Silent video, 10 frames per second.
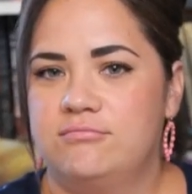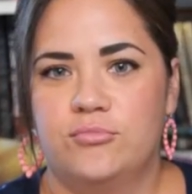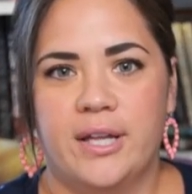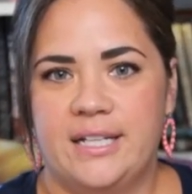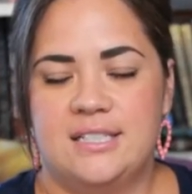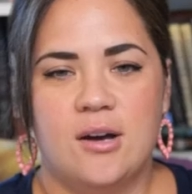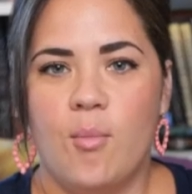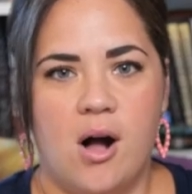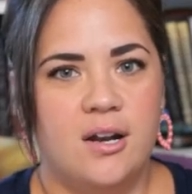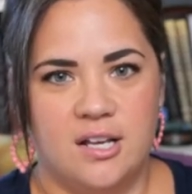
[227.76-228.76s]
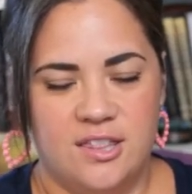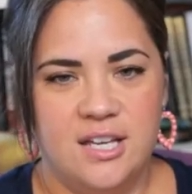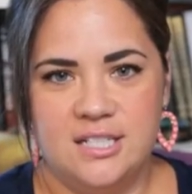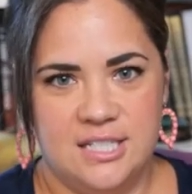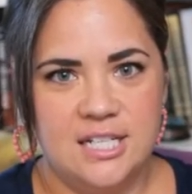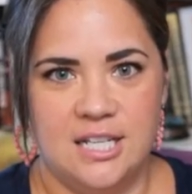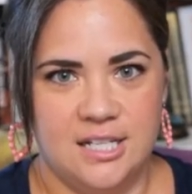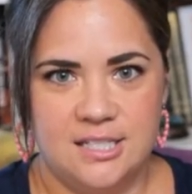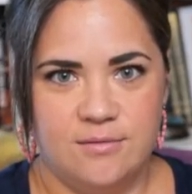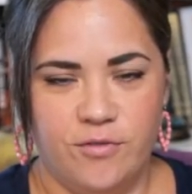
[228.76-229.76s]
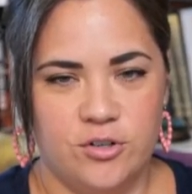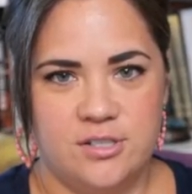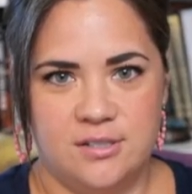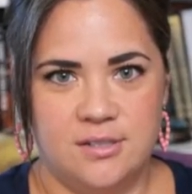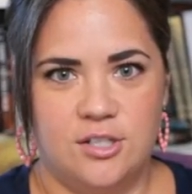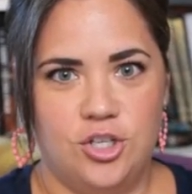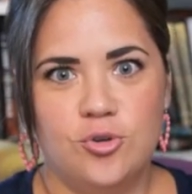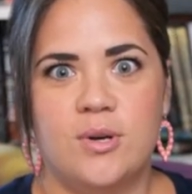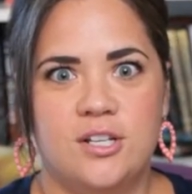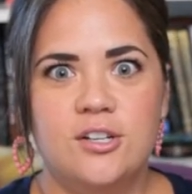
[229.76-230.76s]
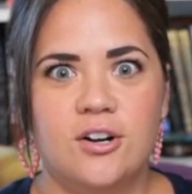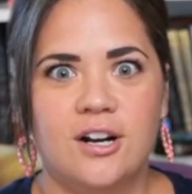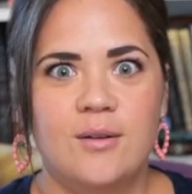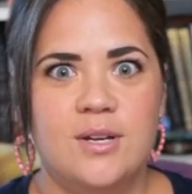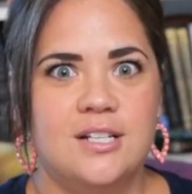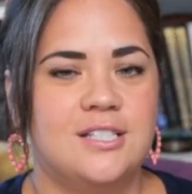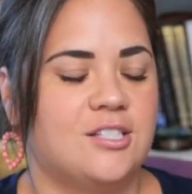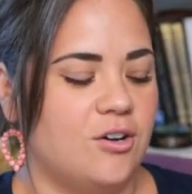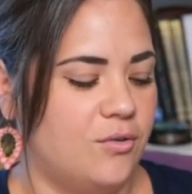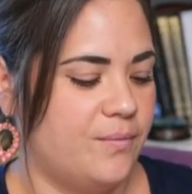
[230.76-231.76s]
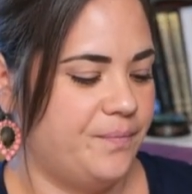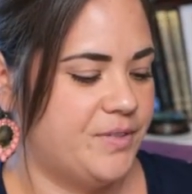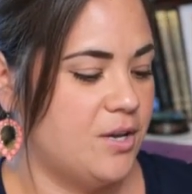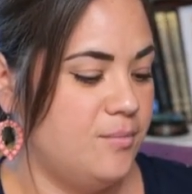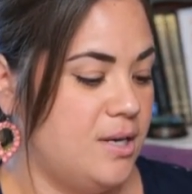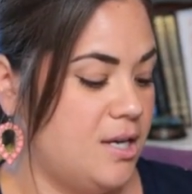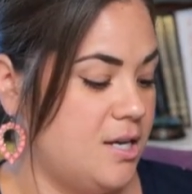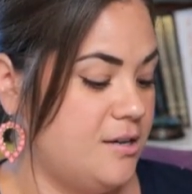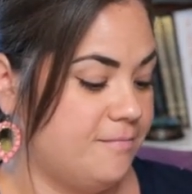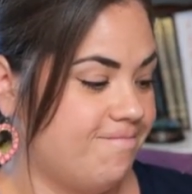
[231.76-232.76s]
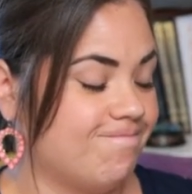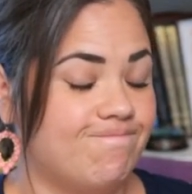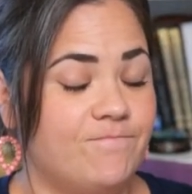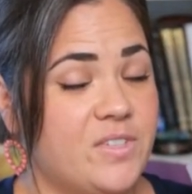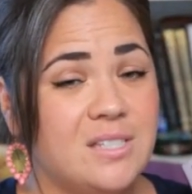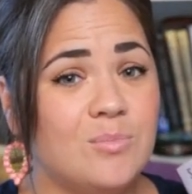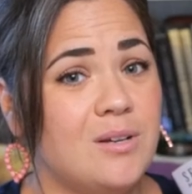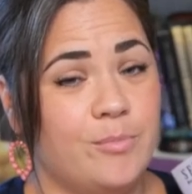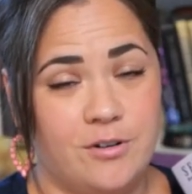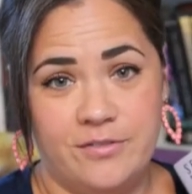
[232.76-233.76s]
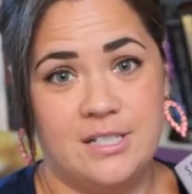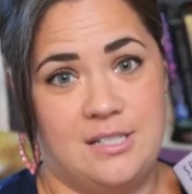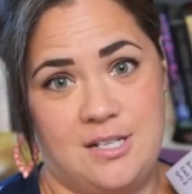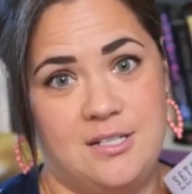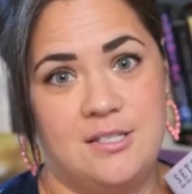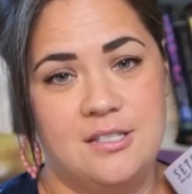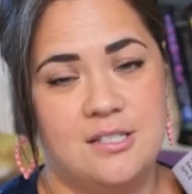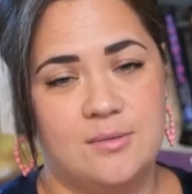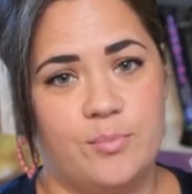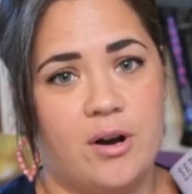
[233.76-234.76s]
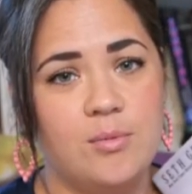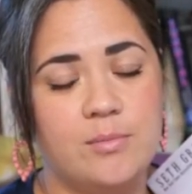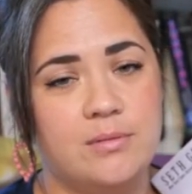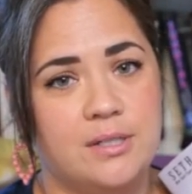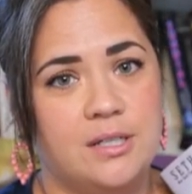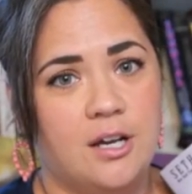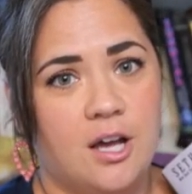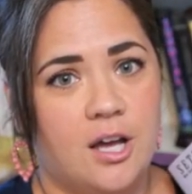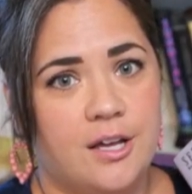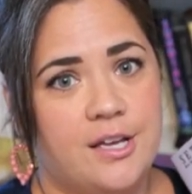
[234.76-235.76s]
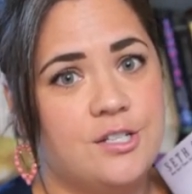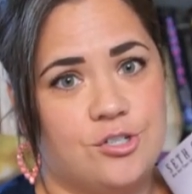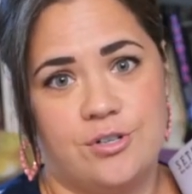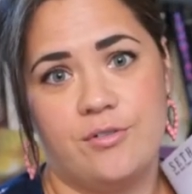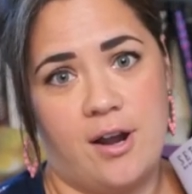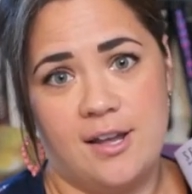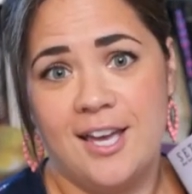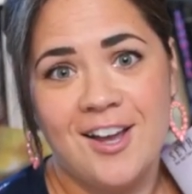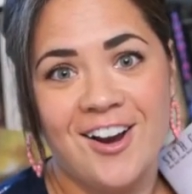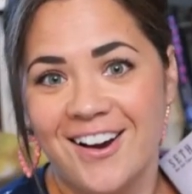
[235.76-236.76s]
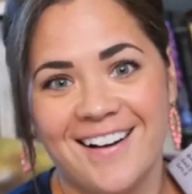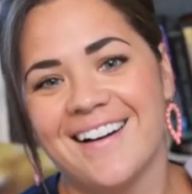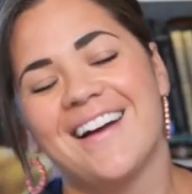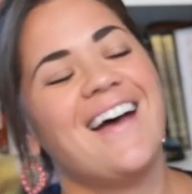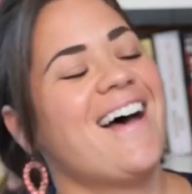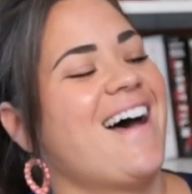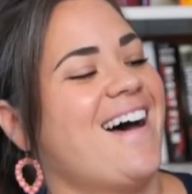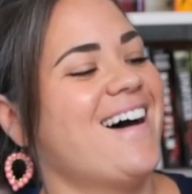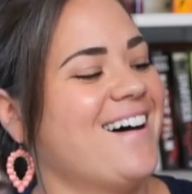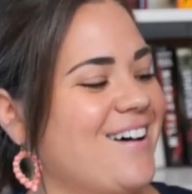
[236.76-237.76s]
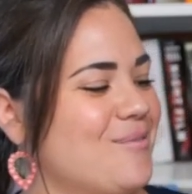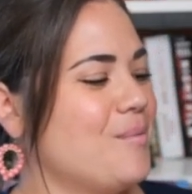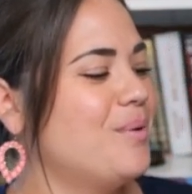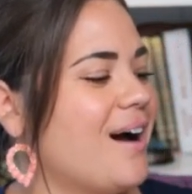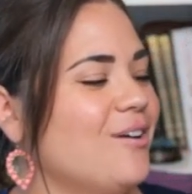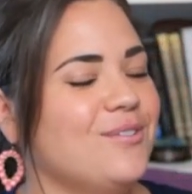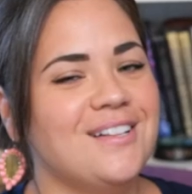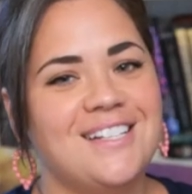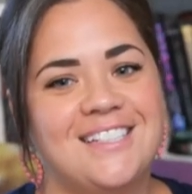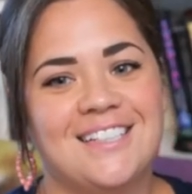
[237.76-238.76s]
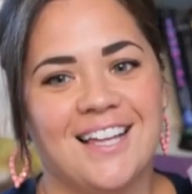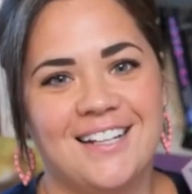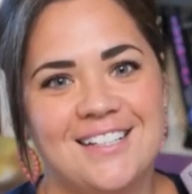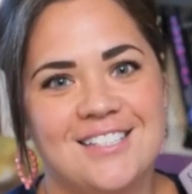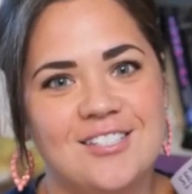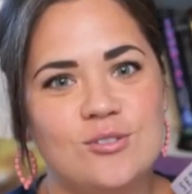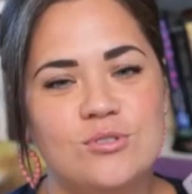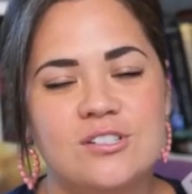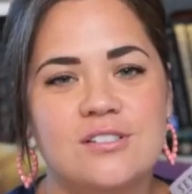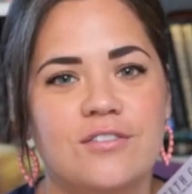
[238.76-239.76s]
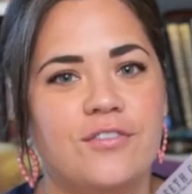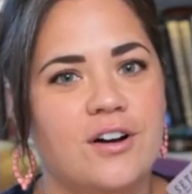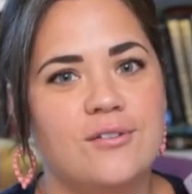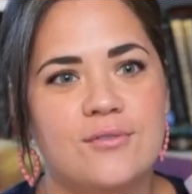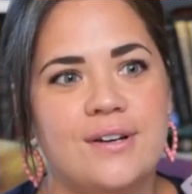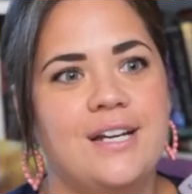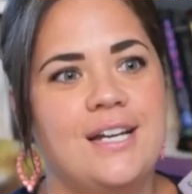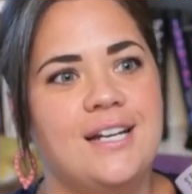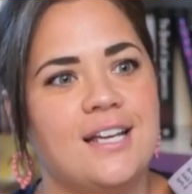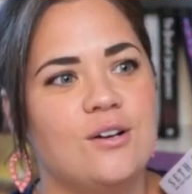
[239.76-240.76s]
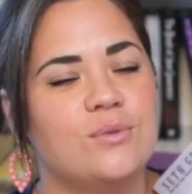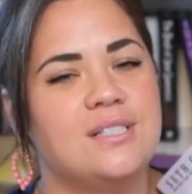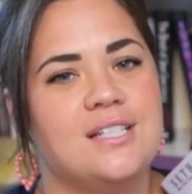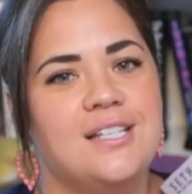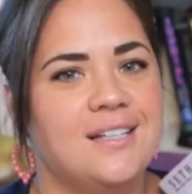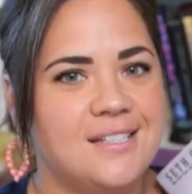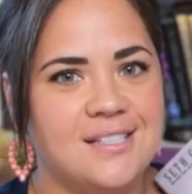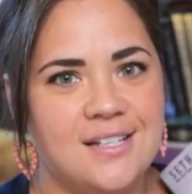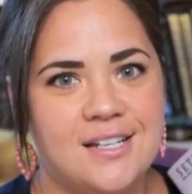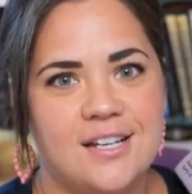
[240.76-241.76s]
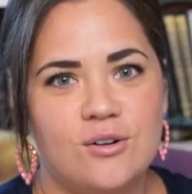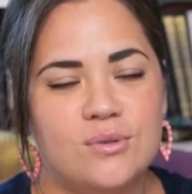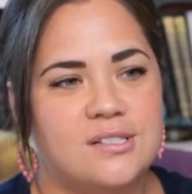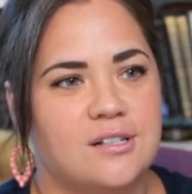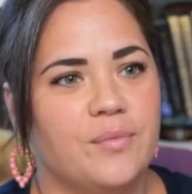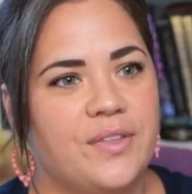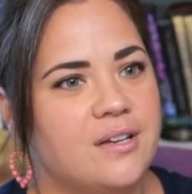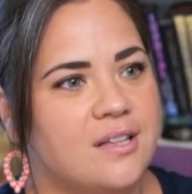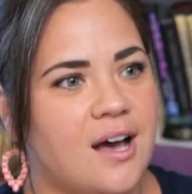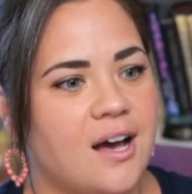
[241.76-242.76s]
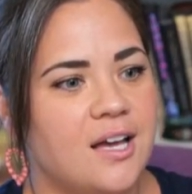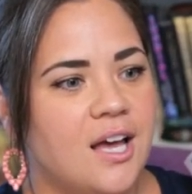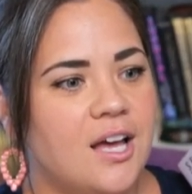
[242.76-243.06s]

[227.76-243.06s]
like demonic thing did this versus a human. You know what I mean? So to me, this made perfect sense. This is probably history right here. But I really did like this. This was just a fun read. It was easy. It was something that,